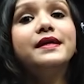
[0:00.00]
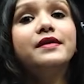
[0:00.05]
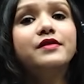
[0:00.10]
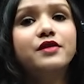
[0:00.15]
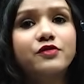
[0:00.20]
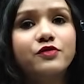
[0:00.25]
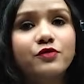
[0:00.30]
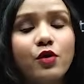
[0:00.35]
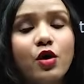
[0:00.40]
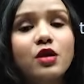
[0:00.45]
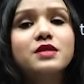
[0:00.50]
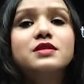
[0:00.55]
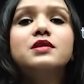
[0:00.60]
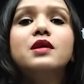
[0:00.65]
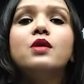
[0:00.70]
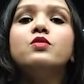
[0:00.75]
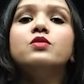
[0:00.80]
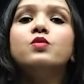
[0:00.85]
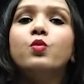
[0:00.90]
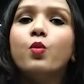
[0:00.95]
revolves
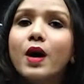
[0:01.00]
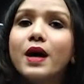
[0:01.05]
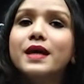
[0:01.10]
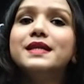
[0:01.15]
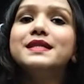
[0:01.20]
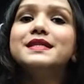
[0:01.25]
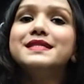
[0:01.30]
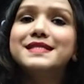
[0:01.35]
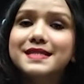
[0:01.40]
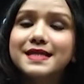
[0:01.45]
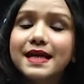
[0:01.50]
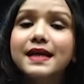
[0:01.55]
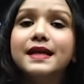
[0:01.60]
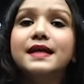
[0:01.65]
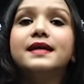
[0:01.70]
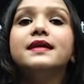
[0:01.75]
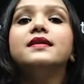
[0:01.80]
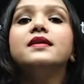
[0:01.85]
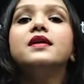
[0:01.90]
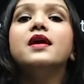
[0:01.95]
around one
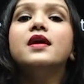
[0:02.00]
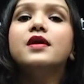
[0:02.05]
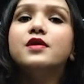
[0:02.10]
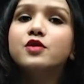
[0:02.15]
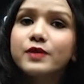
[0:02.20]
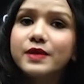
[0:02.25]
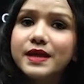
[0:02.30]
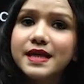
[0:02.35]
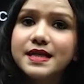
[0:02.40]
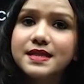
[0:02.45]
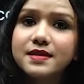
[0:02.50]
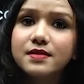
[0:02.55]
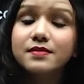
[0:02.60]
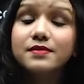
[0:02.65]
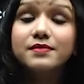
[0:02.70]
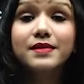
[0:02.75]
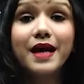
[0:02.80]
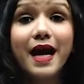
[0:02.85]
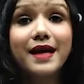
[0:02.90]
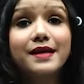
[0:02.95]
single reason,
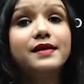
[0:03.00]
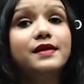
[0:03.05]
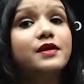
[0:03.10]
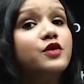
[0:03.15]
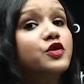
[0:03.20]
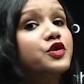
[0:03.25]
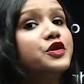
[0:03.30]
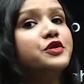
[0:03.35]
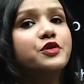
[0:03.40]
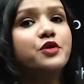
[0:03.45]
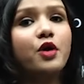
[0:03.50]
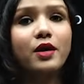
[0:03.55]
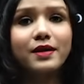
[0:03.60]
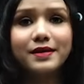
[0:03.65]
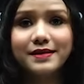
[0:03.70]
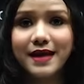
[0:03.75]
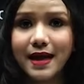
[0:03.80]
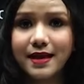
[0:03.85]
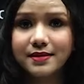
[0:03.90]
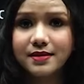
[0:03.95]
that he could not
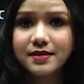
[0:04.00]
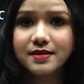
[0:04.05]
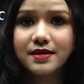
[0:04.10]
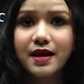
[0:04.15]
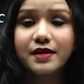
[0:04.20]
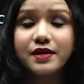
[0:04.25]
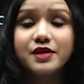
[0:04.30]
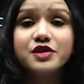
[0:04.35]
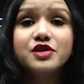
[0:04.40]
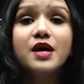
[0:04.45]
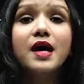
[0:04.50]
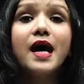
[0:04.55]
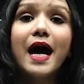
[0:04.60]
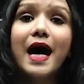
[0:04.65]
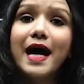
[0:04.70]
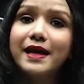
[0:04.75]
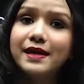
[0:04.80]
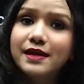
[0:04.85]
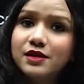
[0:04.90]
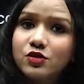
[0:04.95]
gather courage,
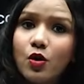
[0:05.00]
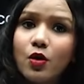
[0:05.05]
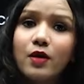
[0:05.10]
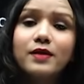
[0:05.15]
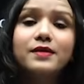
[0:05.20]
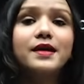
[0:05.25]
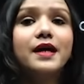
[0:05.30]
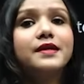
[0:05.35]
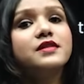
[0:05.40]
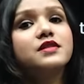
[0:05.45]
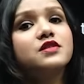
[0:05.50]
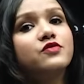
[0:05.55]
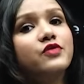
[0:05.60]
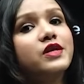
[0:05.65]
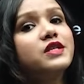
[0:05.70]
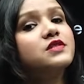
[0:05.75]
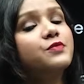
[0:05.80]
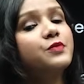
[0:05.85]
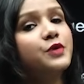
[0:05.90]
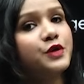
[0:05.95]
and he thought that his
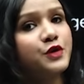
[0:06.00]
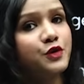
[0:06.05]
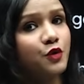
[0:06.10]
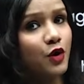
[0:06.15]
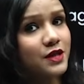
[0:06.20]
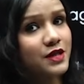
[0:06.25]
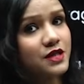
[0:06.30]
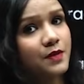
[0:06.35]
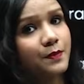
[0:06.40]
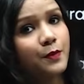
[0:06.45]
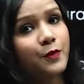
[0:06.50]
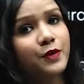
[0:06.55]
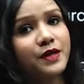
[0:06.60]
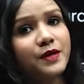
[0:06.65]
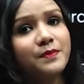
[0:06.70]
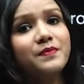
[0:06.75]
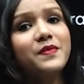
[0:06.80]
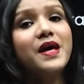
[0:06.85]
wings would not support him,